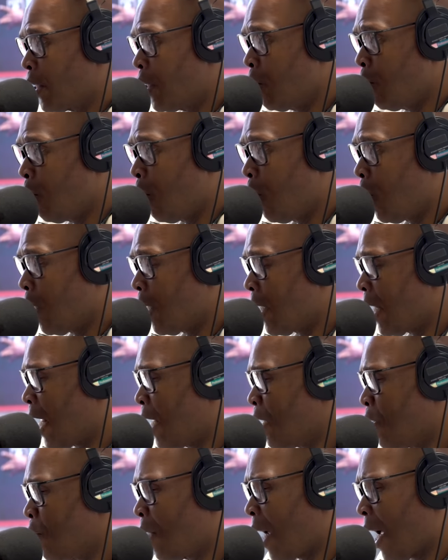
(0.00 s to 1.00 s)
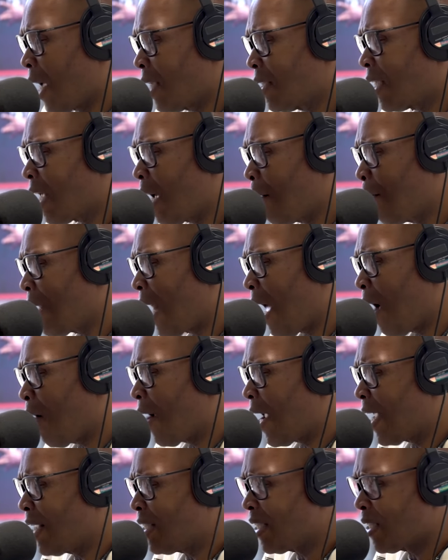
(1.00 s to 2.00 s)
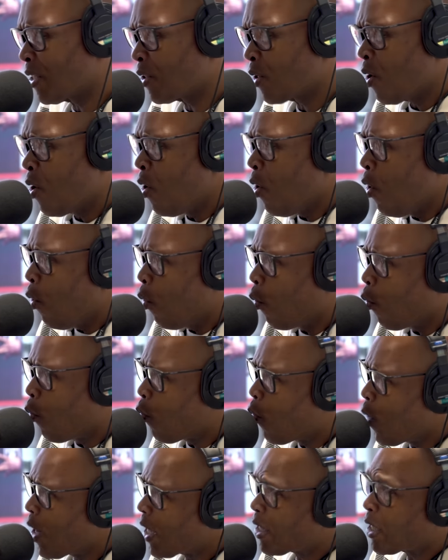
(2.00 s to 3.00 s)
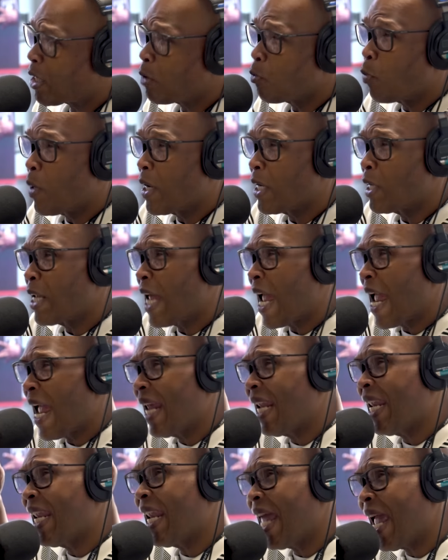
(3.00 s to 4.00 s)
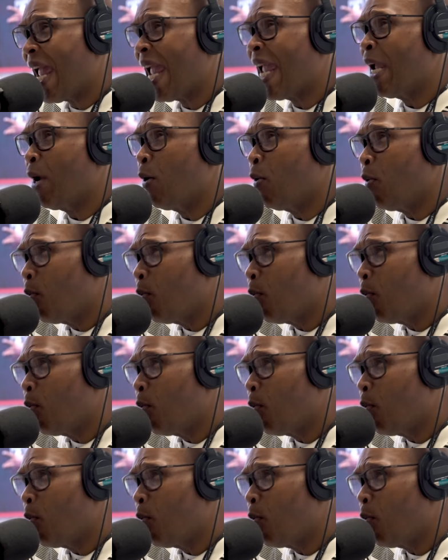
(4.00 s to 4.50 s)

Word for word: Q on and you guys coming out and just what L.A.,